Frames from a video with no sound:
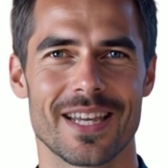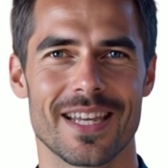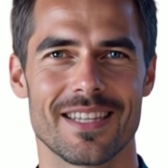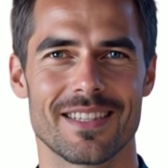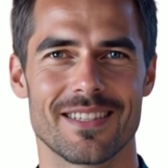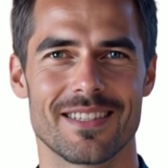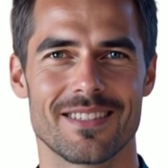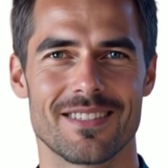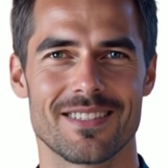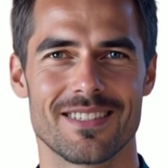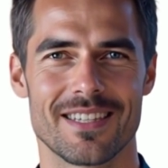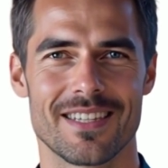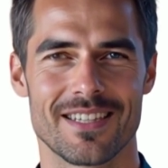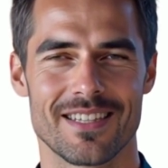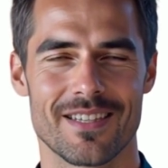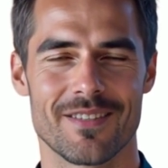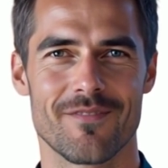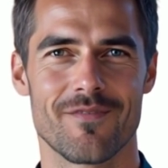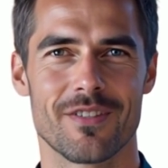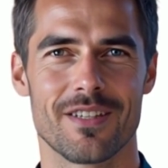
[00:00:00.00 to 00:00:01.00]
created
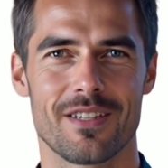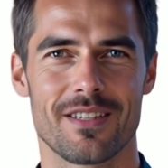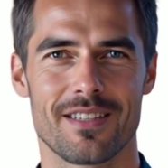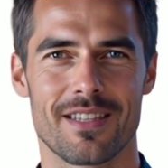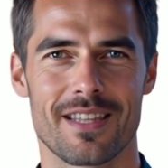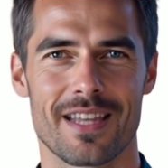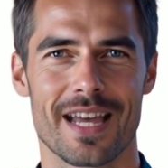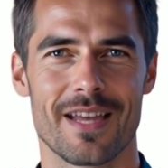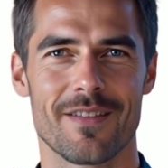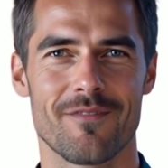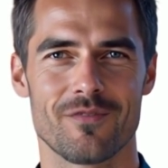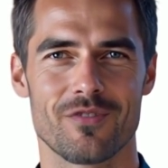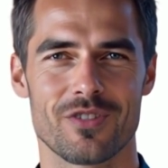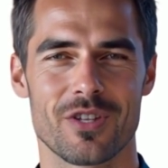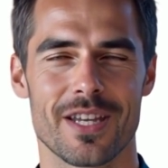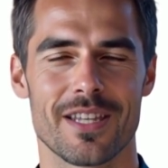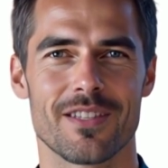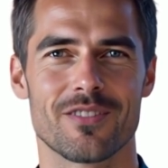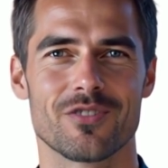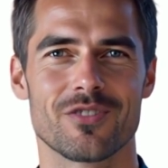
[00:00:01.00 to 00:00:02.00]
significant
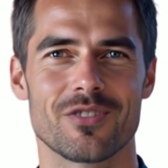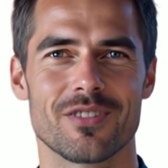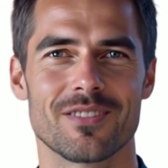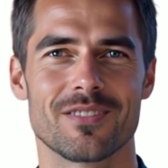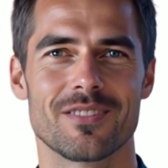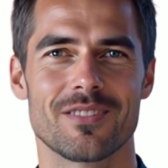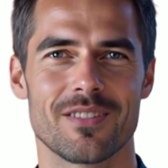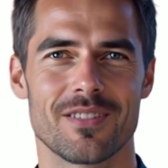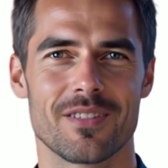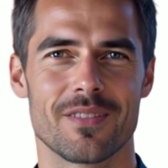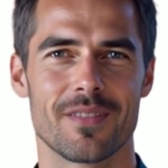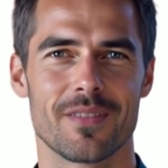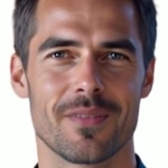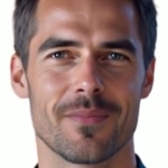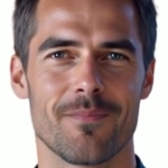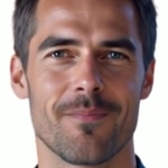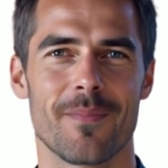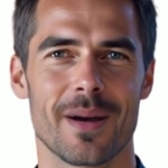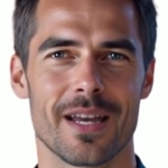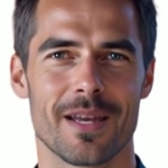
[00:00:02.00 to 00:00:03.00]
life changes
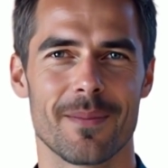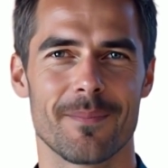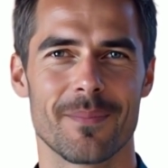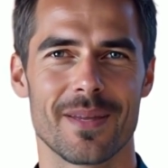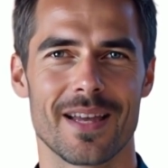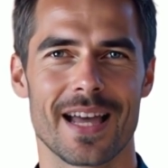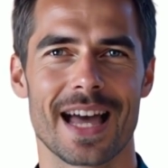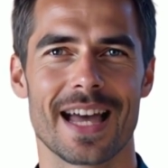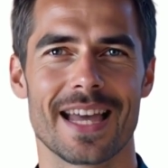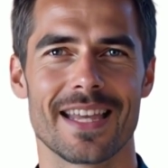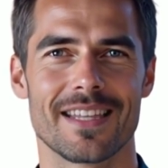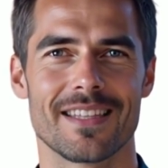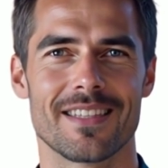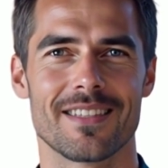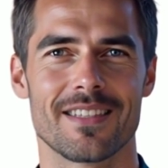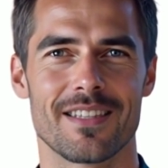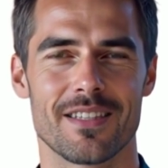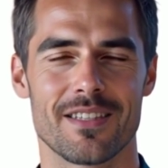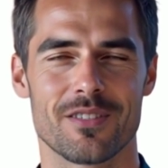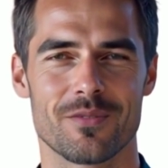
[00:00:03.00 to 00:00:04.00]
by
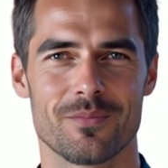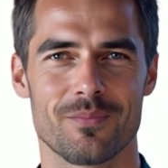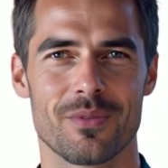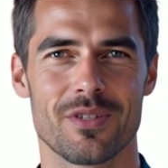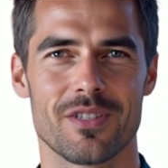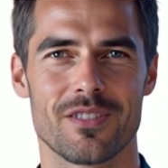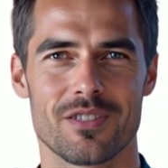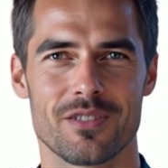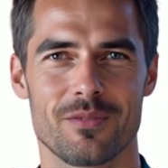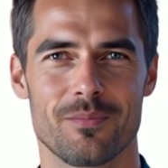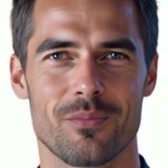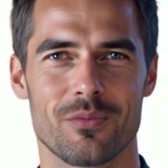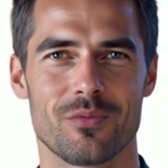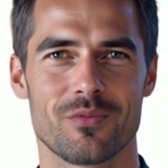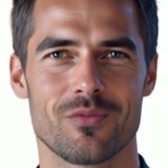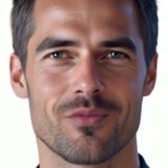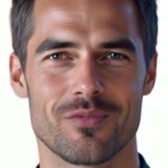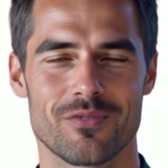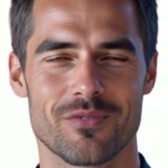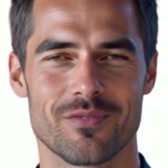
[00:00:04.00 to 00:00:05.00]
applying these
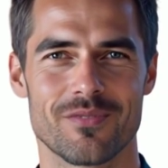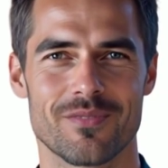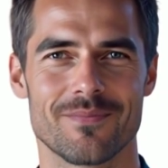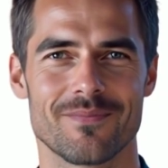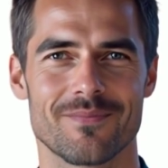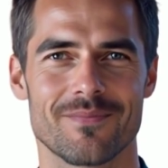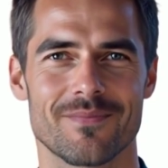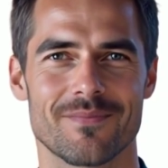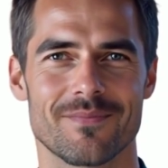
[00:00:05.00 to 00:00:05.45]
principles.